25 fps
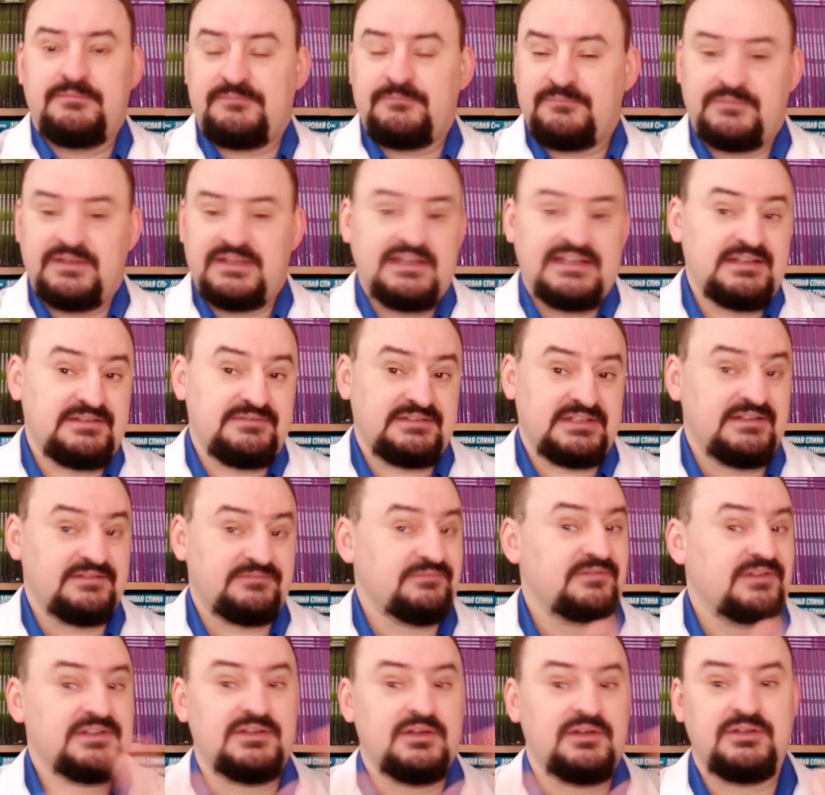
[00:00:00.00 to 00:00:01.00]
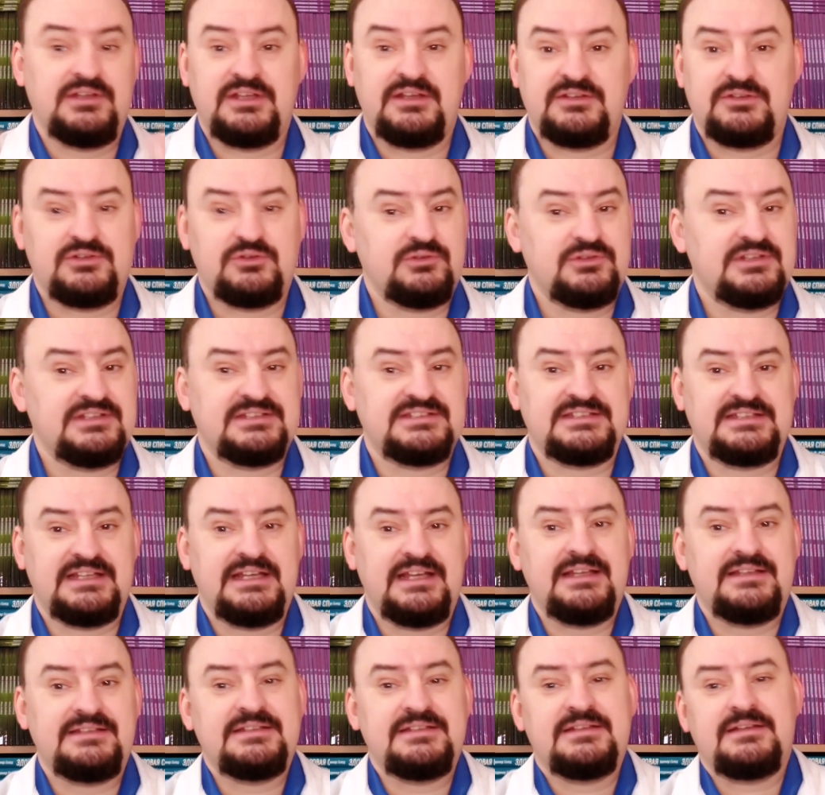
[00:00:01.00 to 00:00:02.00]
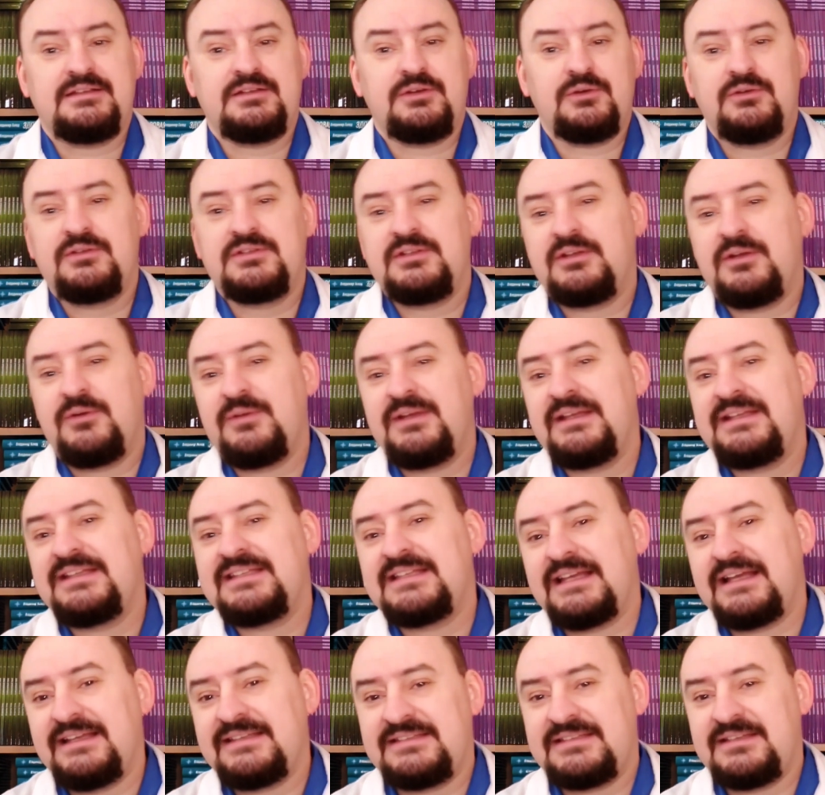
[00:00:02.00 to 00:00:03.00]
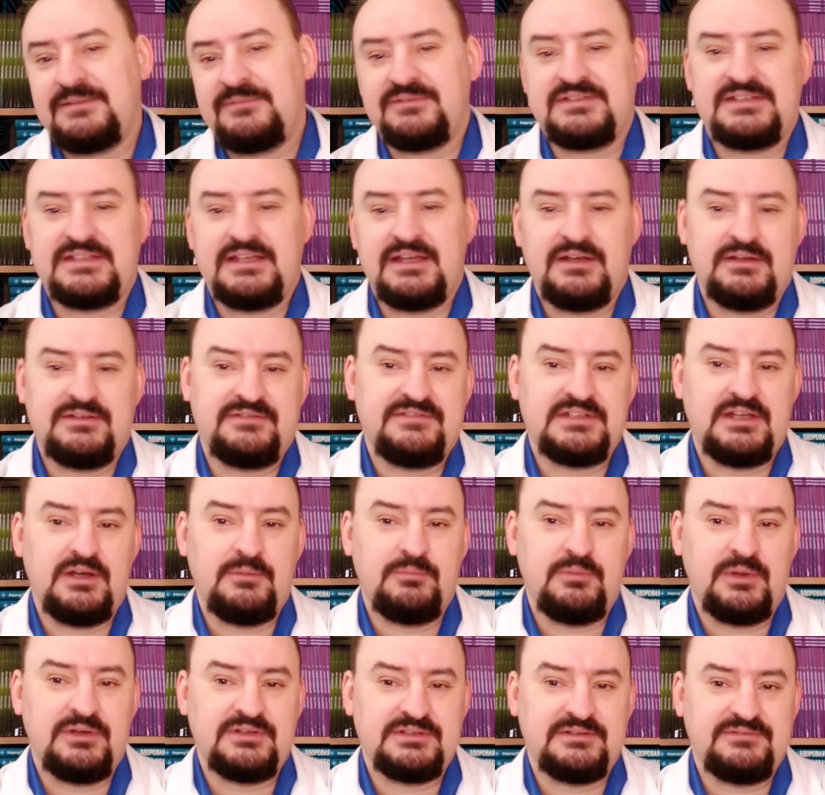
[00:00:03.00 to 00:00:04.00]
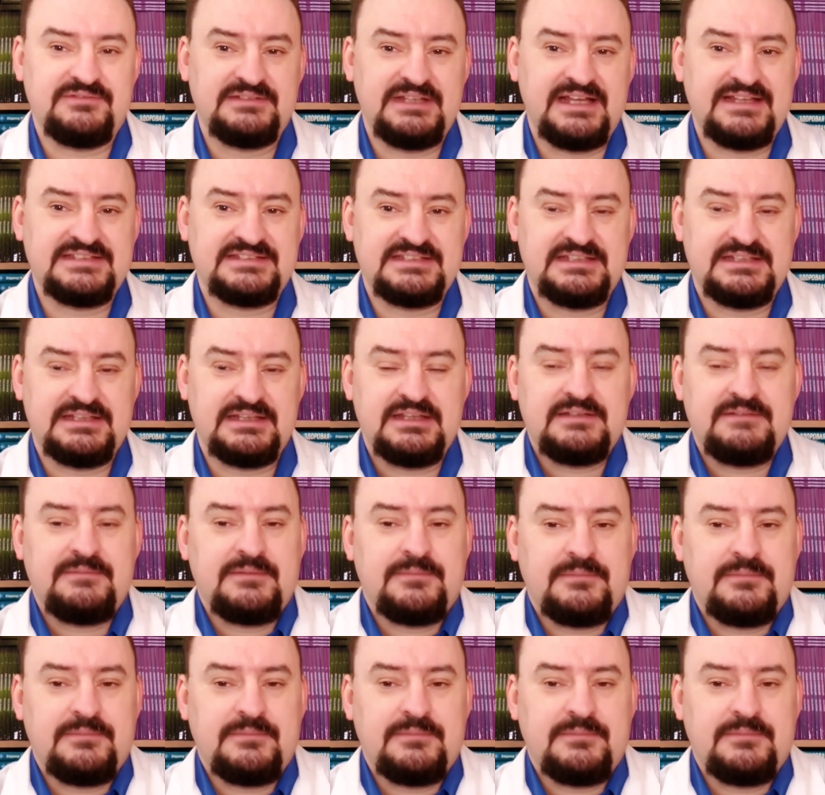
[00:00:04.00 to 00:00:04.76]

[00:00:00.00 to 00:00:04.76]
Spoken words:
But even if we look at leukocytes, those leukocytes themselves are multifaceted.